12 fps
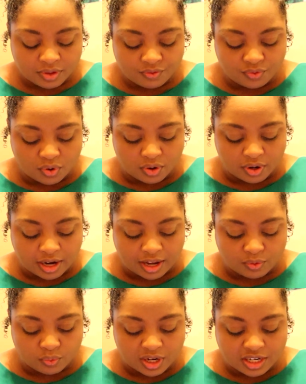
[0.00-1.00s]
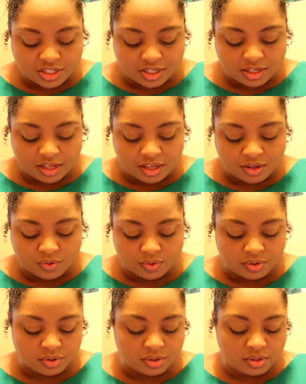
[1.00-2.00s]
for a region
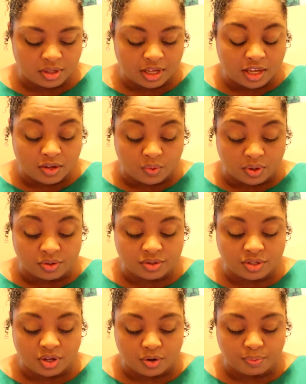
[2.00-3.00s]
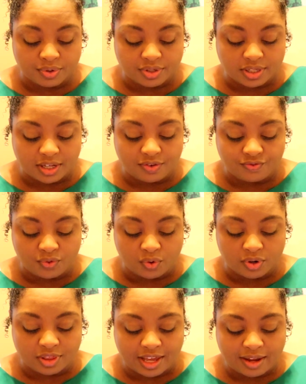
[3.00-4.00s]
equals your percent
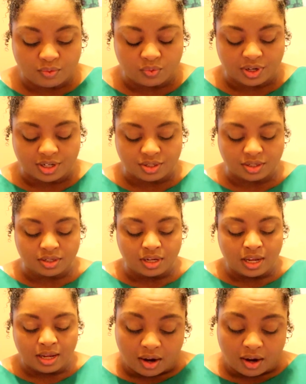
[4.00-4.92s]
for that region.